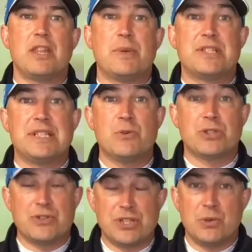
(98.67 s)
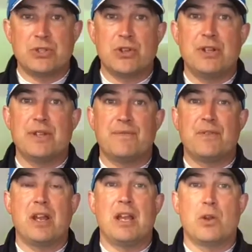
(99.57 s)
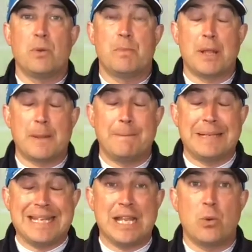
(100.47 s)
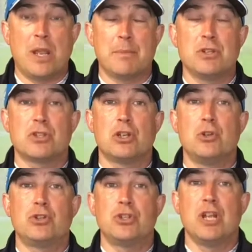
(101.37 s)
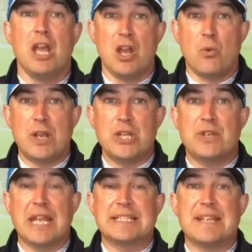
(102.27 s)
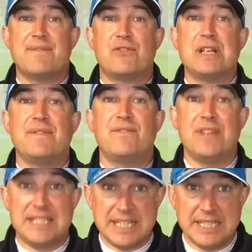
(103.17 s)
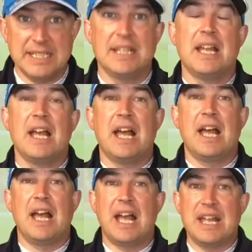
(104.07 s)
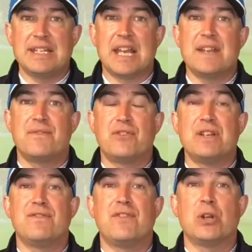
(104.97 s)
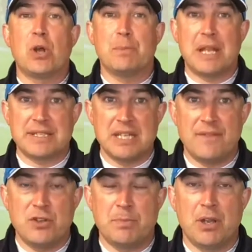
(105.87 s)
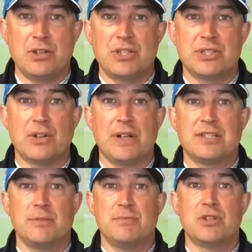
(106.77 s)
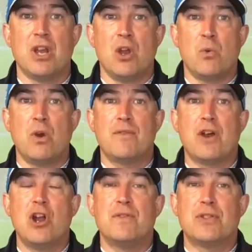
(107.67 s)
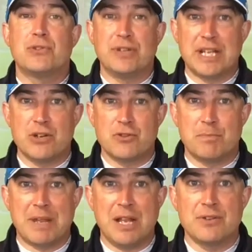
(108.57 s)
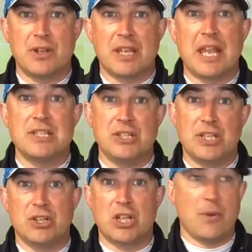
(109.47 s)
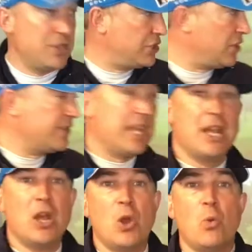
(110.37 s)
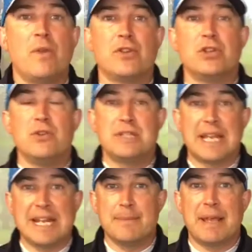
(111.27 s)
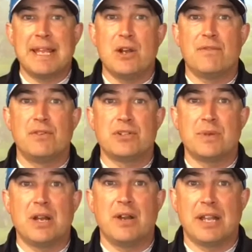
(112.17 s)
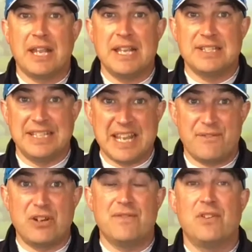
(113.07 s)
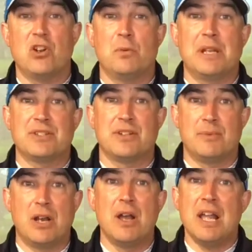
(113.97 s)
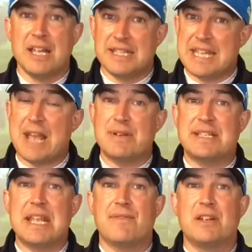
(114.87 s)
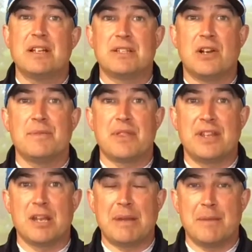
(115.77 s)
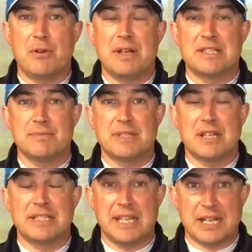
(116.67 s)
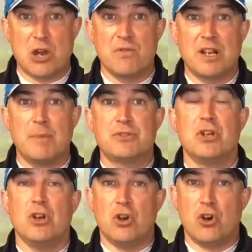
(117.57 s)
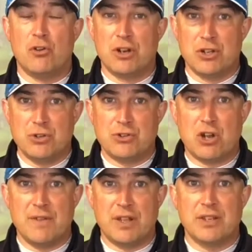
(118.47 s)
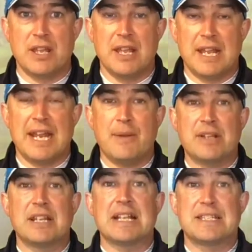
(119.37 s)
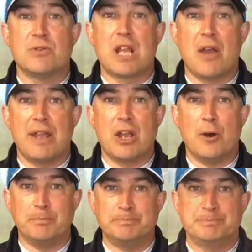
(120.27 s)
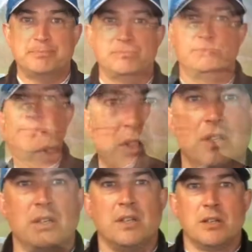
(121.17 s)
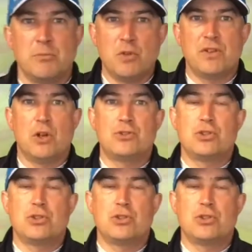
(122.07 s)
that we're also still doing the complete equipment solution, where you get a free fitting and a free follow-up lesson if you purchase an items worth over £300. Okay, so you can coincide that with the new TaylorMade offer as well. Okay, so you can get a free follow-up lesson as well. Now is definitely the time to think about buying some set of golf clubs or a new driver. Anyway, so that's still going on. Moving on